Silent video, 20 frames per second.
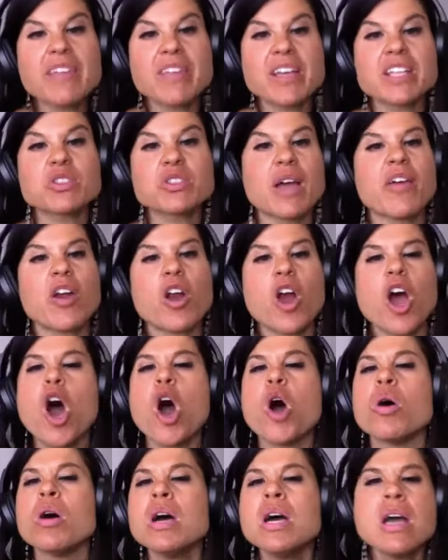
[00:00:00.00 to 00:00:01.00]
And that's I heard.
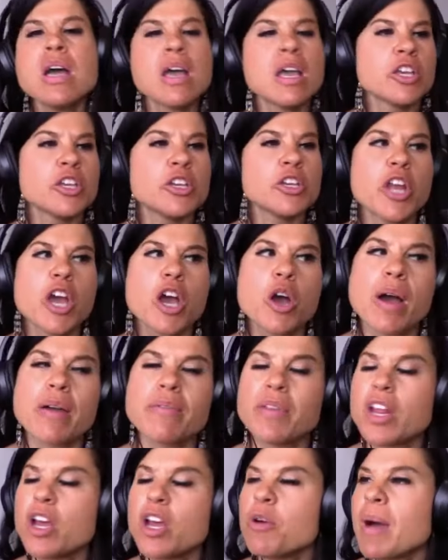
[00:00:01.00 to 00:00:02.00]
Oh, you know, I
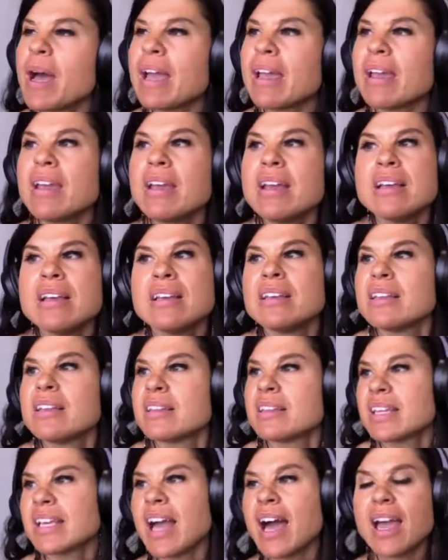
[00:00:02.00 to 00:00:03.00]
know my
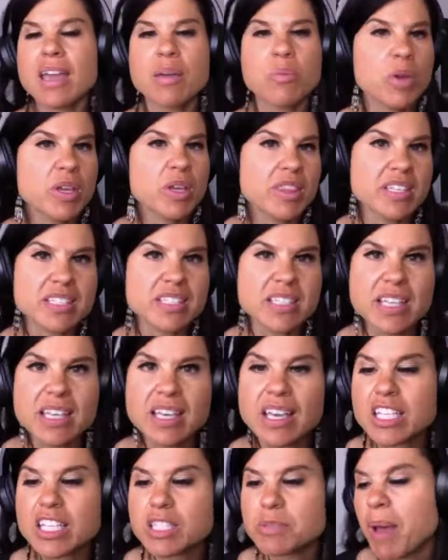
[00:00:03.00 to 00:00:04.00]
the guy I'm with is
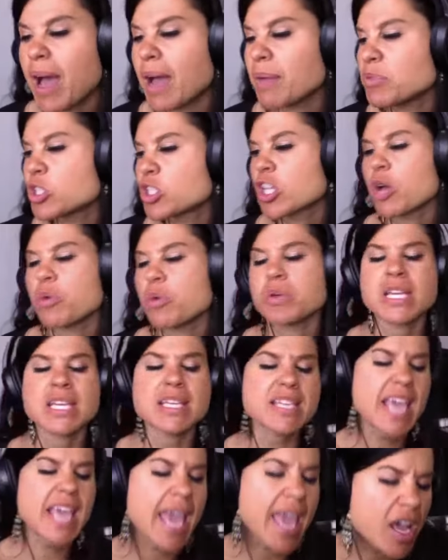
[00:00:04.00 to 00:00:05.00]
this, but I'm just going to
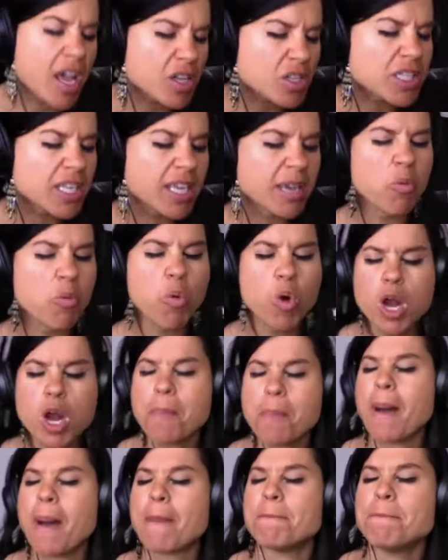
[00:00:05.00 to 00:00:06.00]
counseling and work
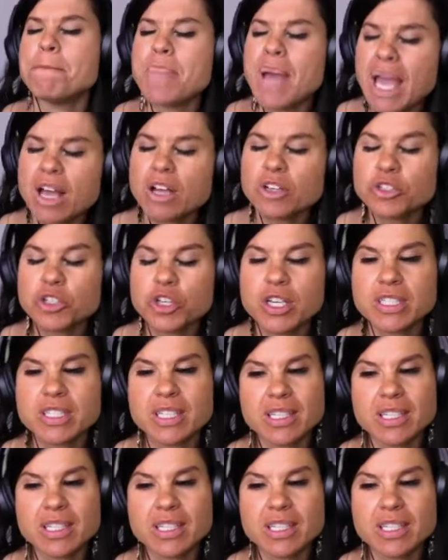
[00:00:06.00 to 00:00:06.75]
on my boundaries.